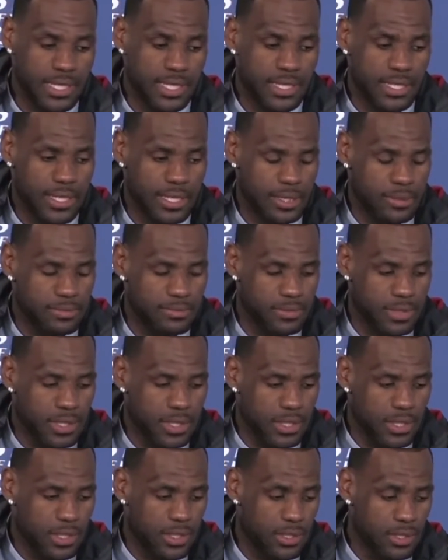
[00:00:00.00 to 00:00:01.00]
and um,
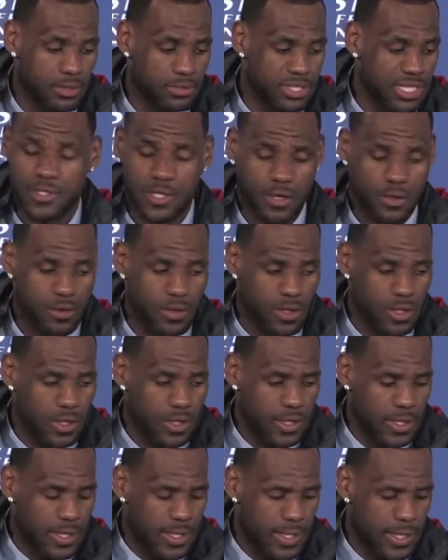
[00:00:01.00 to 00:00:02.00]
you know, so
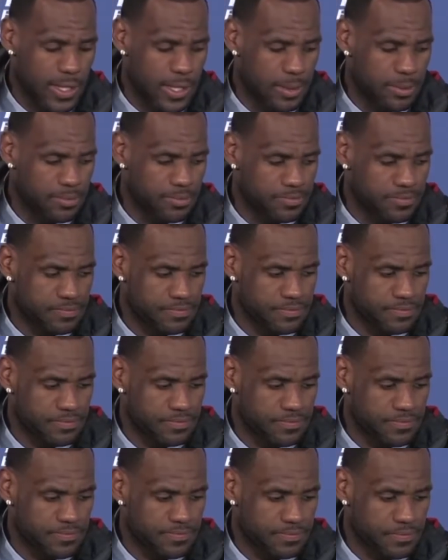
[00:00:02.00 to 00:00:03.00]
um,
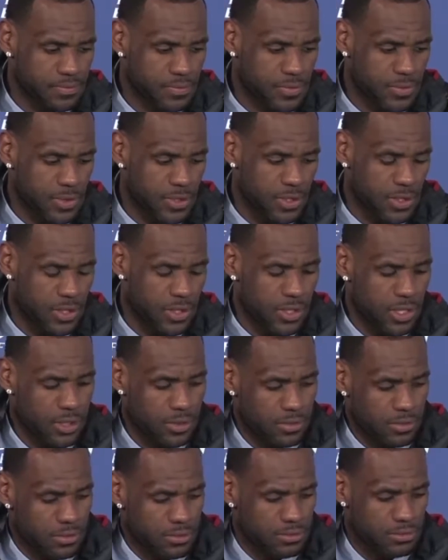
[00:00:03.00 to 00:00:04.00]
you
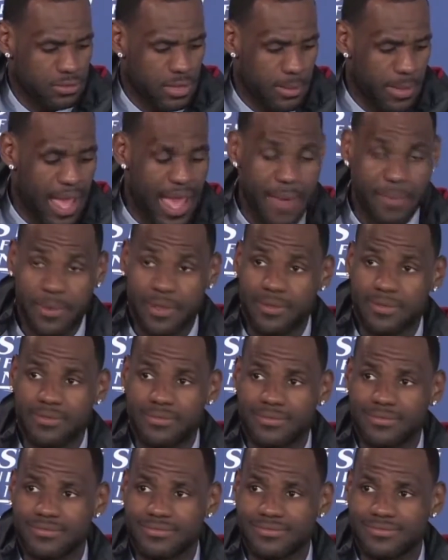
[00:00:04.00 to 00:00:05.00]
know, I'm happy.
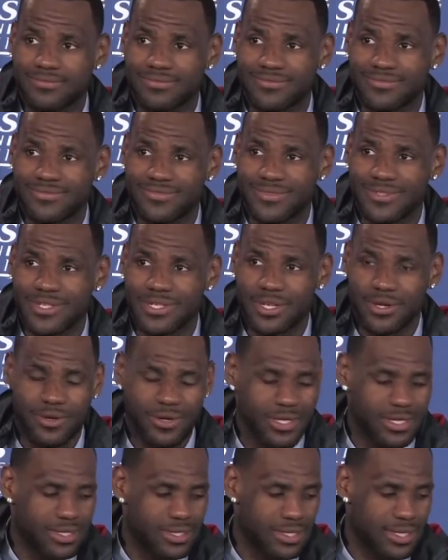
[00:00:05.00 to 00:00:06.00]
You
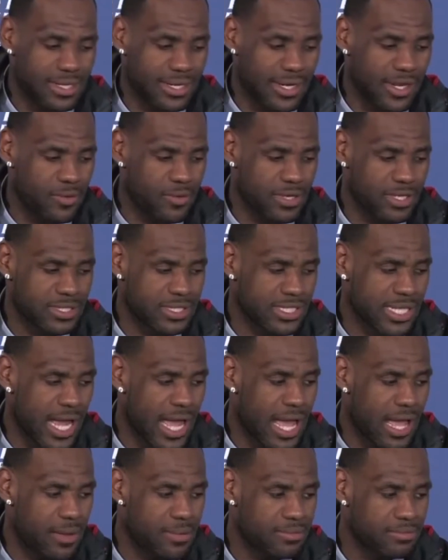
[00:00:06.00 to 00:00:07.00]
know, and, and, anyone's
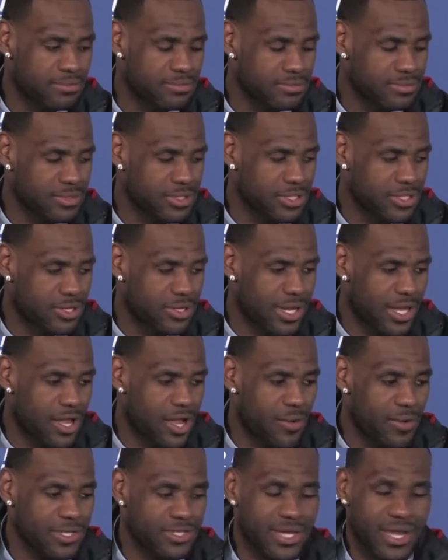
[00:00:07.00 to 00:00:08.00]
job, you know, they
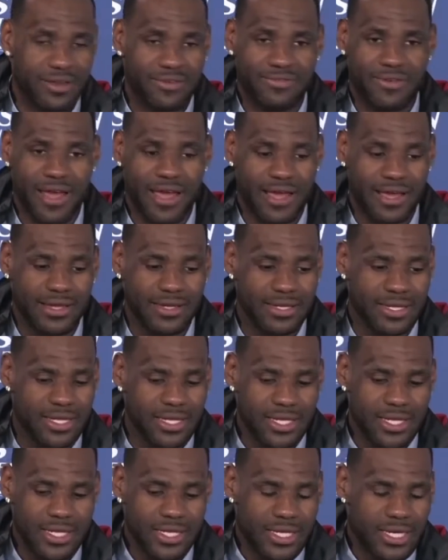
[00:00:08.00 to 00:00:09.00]
always try to find
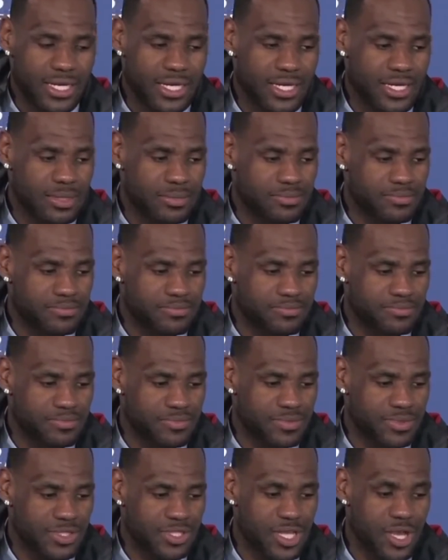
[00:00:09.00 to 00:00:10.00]
um,
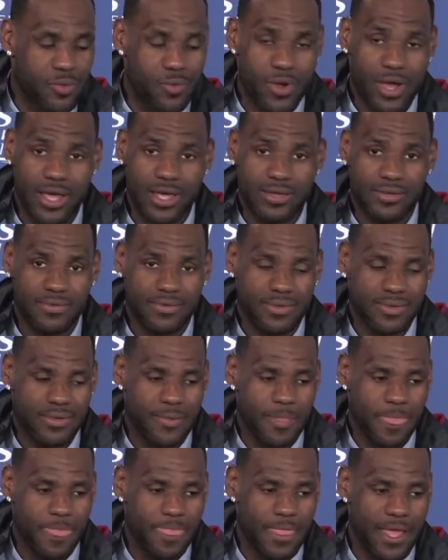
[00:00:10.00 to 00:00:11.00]
some way
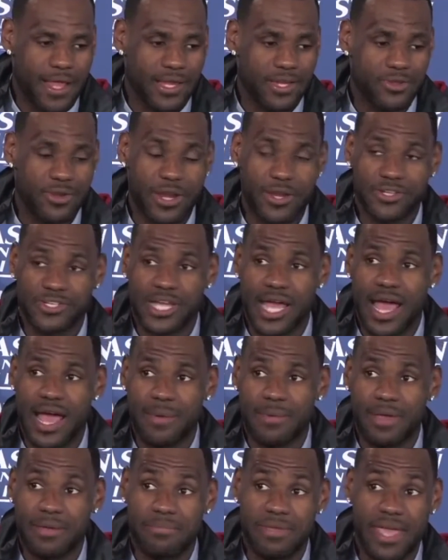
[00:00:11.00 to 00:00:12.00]
they can do their
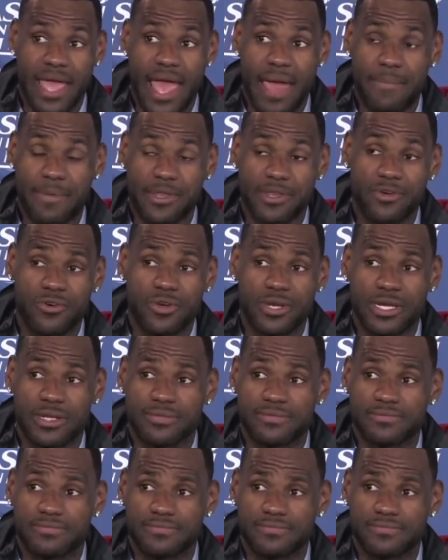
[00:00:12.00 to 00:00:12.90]
job and be happy doing it.